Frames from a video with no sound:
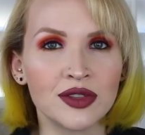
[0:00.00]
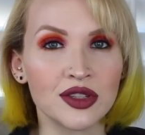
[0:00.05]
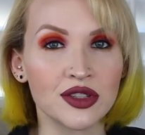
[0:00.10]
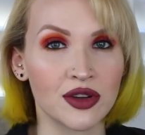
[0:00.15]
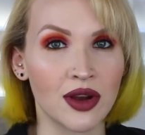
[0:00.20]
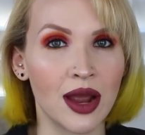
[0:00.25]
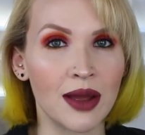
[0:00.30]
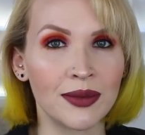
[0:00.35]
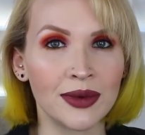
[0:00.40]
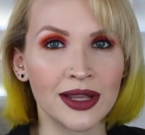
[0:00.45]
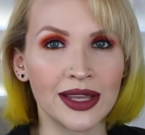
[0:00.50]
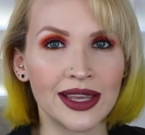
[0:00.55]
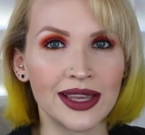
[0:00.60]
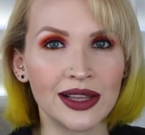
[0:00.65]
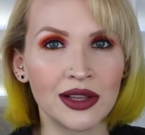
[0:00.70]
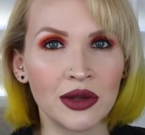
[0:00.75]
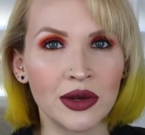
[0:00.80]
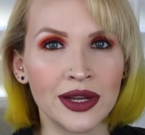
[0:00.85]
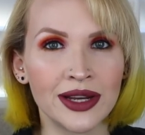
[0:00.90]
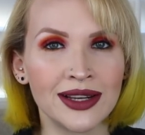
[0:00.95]
describing a
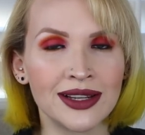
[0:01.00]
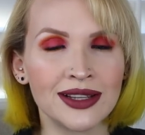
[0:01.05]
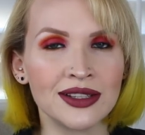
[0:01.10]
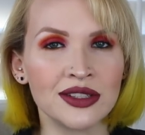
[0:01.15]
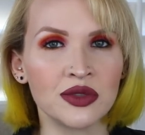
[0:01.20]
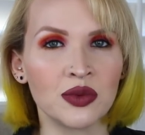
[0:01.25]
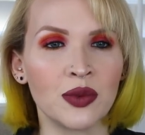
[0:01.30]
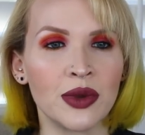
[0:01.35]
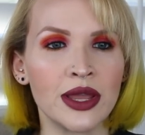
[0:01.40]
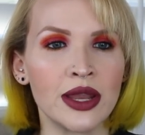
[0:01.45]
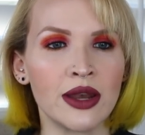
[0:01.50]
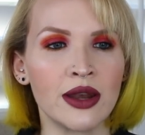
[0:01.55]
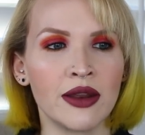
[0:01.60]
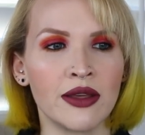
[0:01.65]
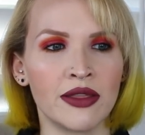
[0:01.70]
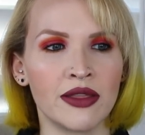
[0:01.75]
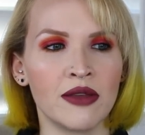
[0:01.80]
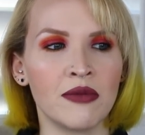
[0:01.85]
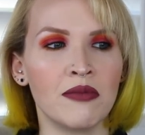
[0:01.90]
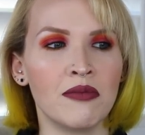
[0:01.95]
keloid is when
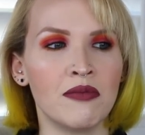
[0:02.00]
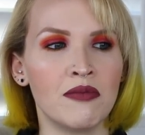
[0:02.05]
the